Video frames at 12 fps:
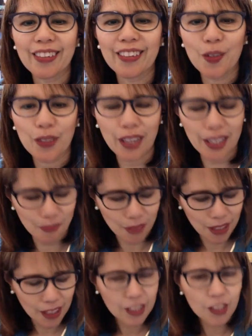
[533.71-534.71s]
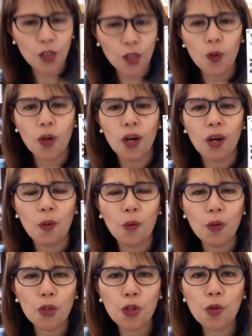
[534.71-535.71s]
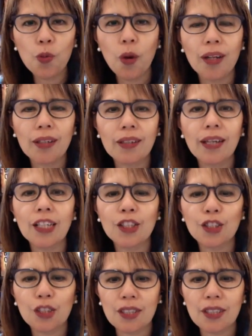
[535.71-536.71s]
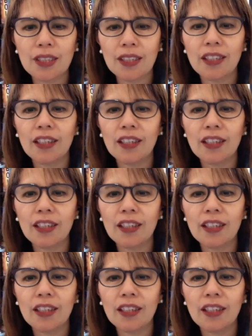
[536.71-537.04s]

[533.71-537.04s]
Okay, so you want not just